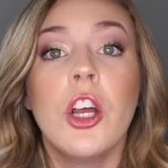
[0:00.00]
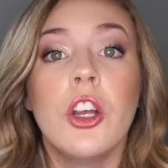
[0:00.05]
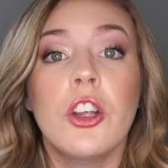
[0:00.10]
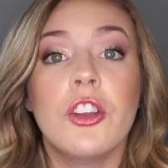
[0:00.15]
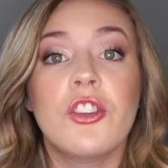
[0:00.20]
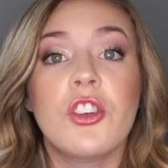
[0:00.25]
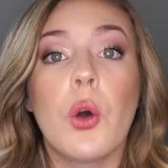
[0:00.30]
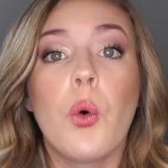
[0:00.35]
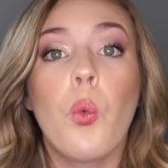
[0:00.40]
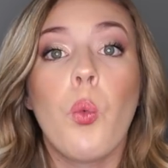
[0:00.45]

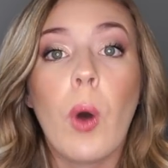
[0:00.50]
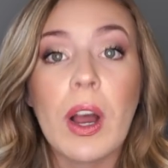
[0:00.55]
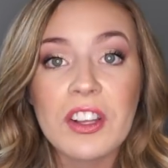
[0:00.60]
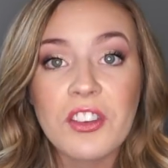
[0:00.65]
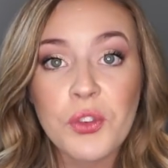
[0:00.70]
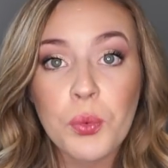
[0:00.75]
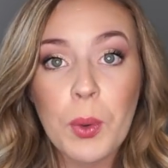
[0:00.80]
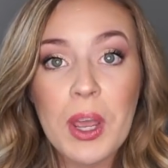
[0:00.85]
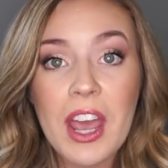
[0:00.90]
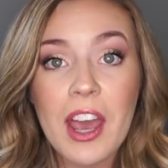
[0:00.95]
So
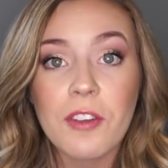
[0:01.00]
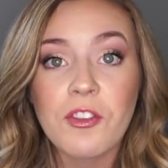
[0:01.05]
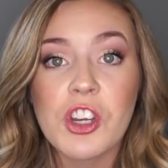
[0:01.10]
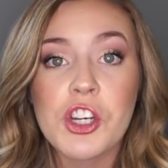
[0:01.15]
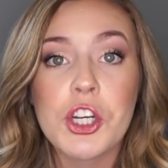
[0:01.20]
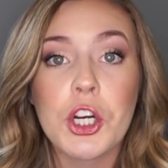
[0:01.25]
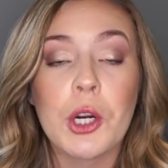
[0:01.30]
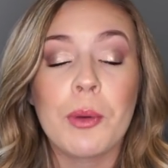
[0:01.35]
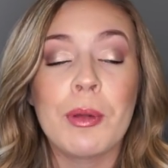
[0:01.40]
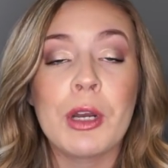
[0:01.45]
once we have
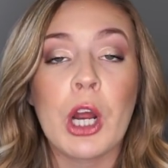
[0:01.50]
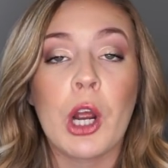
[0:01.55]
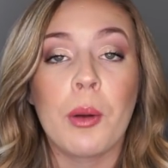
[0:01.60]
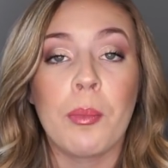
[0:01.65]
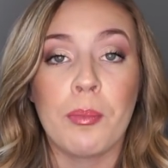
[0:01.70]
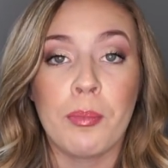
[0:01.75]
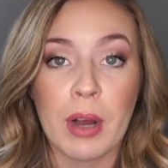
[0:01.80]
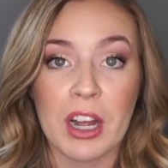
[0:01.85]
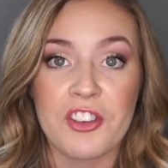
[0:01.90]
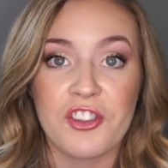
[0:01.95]
determined
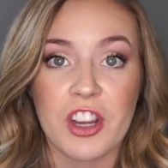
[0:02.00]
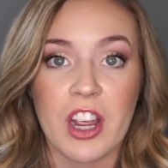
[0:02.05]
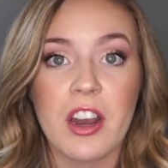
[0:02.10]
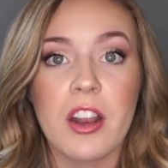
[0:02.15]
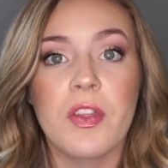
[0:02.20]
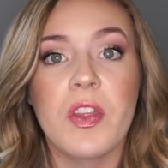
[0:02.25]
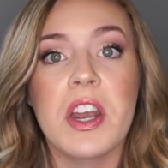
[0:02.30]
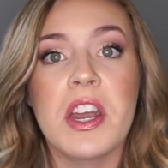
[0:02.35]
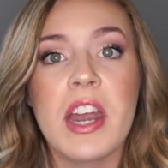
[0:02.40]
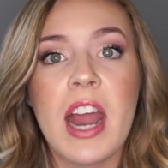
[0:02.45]
our
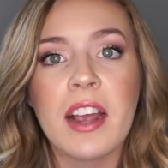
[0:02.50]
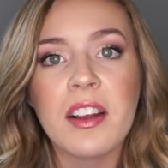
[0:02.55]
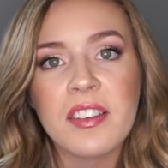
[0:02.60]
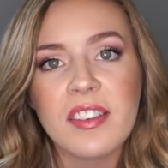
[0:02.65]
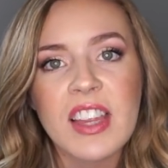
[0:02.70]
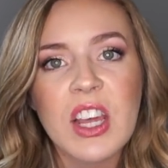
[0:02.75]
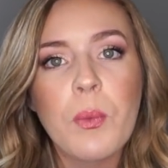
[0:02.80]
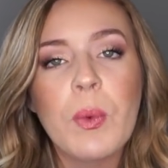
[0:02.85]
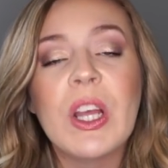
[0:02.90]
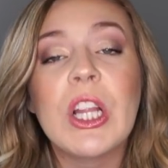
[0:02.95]
budget, the next
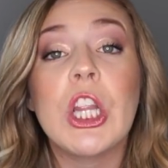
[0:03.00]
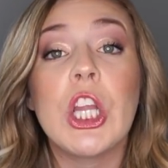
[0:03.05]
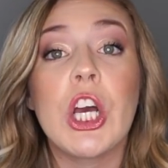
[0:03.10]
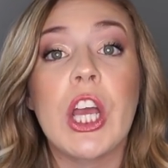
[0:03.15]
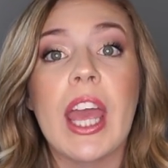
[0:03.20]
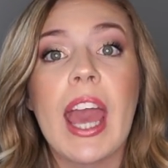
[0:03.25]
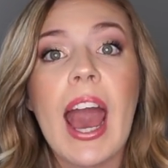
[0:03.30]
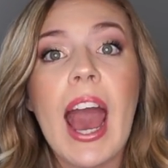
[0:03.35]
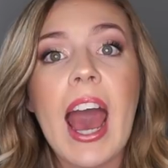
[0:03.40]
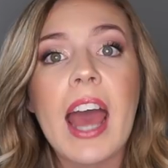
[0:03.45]
thing we
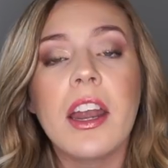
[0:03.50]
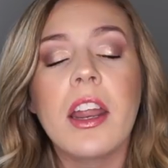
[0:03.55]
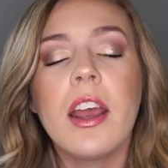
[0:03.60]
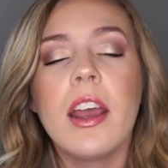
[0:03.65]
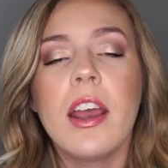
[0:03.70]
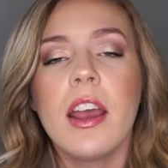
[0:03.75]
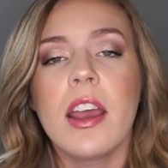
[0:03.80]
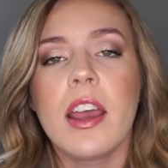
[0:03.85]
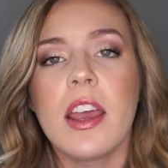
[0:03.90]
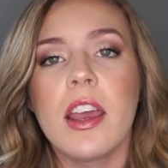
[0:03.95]
look at
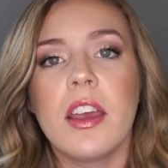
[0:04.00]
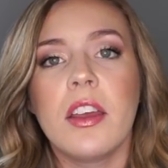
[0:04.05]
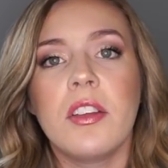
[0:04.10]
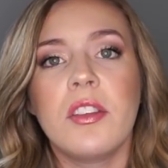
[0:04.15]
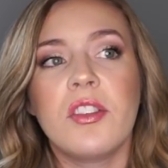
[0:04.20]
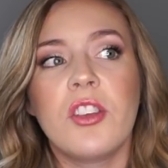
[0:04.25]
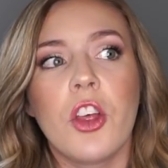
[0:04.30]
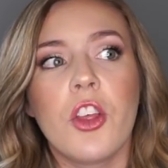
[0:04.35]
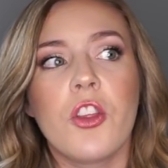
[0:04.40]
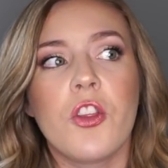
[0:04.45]

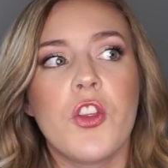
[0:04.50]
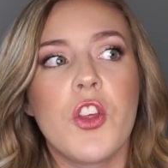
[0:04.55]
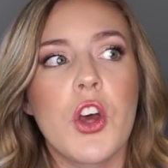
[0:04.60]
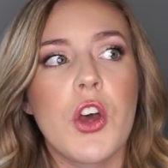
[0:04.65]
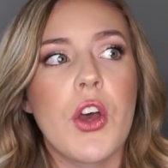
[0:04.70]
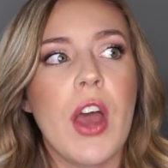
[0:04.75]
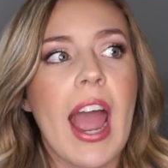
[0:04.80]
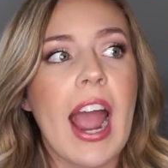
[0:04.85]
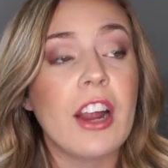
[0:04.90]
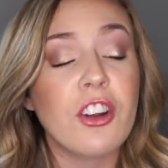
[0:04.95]
is
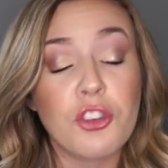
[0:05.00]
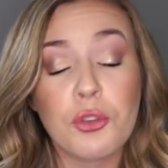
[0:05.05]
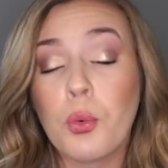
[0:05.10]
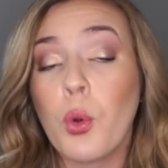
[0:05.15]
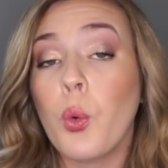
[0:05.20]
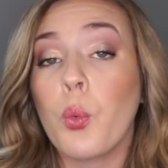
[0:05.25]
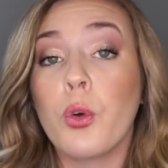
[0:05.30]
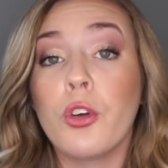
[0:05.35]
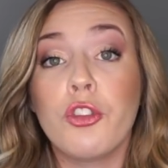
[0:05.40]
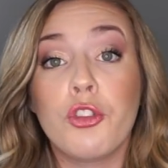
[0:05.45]
the
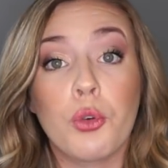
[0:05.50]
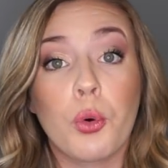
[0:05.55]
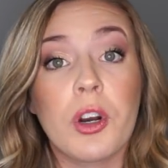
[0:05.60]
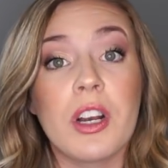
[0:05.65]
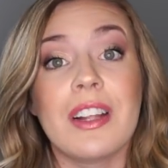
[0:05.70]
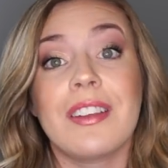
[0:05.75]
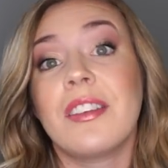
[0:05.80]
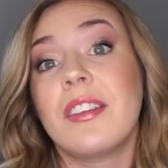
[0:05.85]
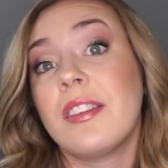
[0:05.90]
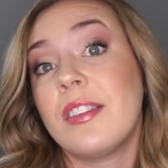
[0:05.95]
actual resort
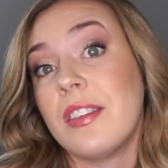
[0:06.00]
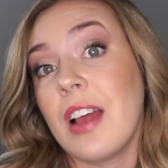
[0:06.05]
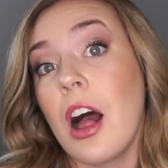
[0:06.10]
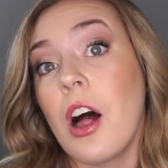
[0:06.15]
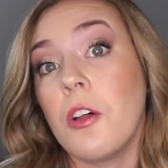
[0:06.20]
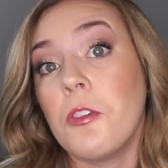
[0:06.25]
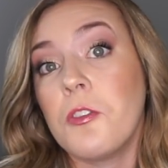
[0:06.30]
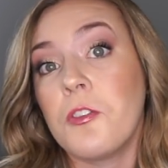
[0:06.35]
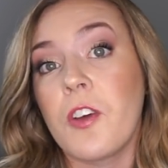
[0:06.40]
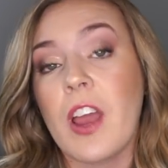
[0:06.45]

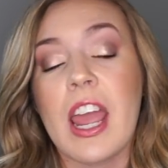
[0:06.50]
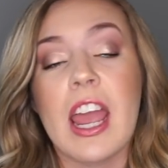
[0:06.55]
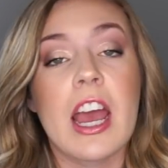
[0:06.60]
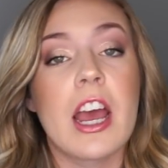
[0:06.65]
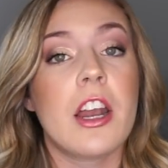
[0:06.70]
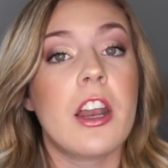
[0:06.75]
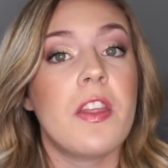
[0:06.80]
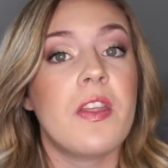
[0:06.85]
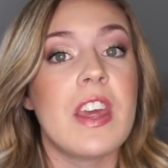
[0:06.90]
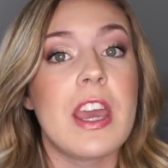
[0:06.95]
itself
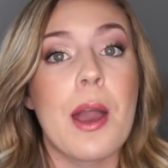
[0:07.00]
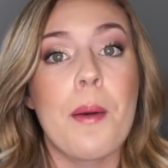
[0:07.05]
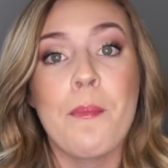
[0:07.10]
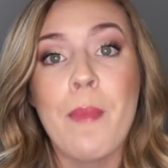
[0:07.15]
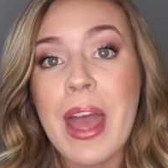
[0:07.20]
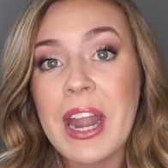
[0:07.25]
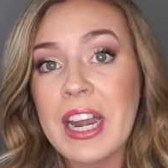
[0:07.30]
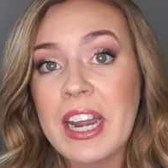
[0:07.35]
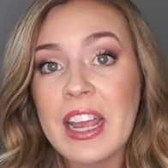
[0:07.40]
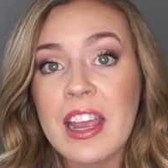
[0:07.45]
and the
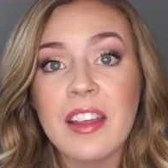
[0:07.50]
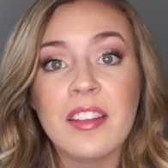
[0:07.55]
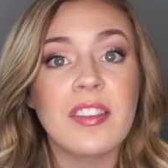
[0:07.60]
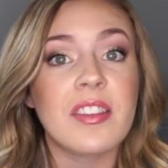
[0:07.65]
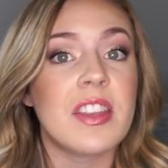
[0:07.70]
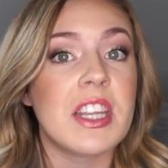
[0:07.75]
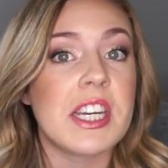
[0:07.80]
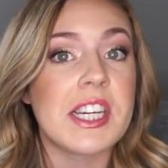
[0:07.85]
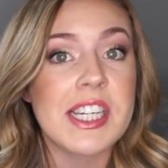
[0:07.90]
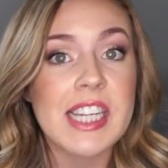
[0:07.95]
amenities,
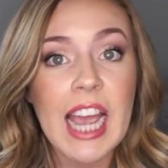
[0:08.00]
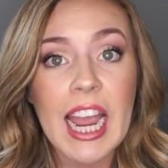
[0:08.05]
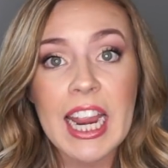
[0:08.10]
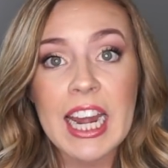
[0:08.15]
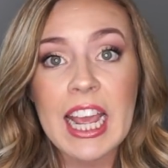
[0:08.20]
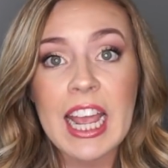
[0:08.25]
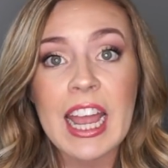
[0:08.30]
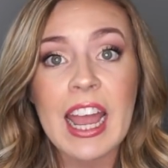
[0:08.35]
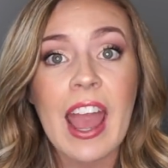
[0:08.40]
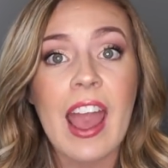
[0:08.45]
the
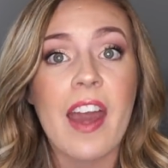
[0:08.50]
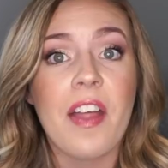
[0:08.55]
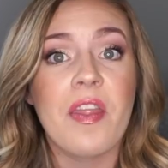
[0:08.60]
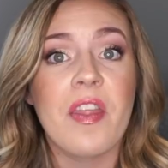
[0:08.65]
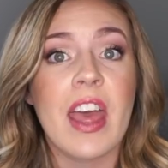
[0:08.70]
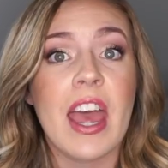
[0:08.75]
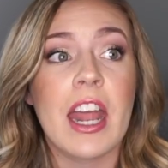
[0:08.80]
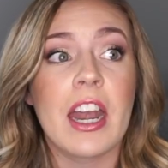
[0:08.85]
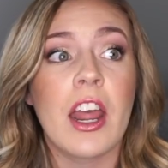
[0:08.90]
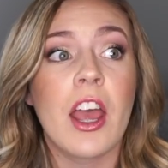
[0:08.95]
dining, and
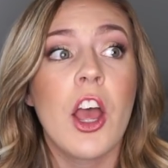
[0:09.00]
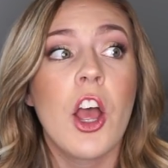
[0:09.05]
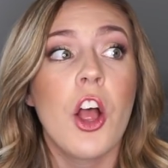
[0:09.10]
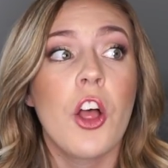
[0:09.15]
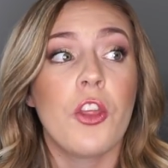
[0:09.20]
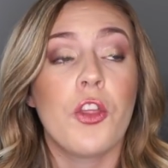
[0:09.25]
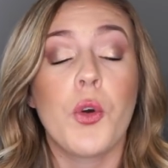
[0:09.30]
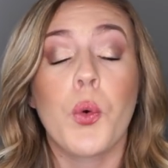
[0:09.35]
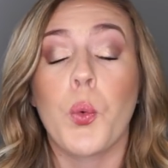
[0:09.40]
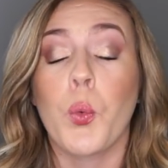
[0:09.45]
then
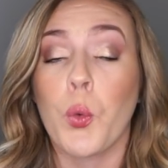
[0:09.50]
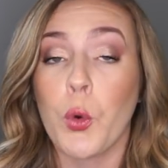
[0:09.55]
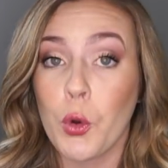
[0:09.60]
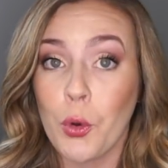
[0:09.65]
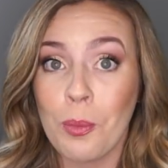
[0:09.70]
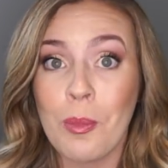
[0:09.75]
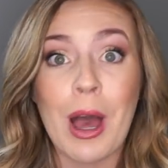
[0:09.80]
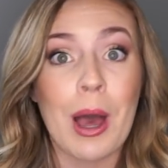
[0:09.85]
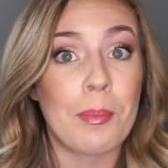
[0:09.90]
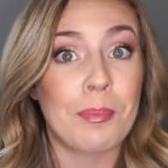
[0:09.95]
the
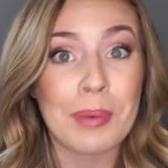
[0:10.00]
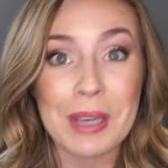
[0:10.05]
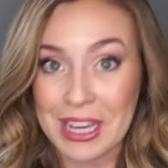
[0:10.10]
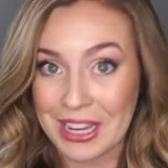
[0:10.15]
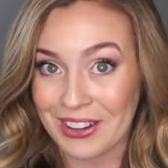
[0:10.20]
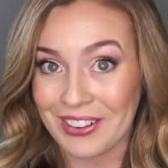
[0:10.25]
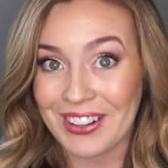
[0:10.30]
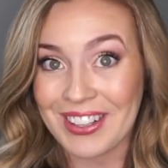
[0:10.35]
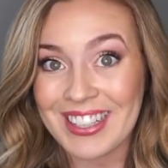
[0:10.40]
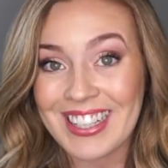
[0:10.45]
room
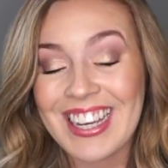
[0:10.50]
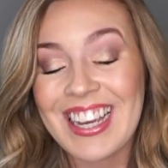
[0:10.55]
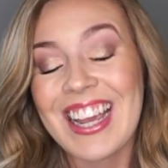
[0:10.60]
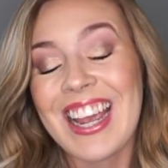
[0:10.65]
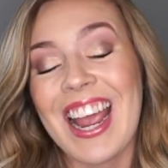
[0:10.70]
appeal.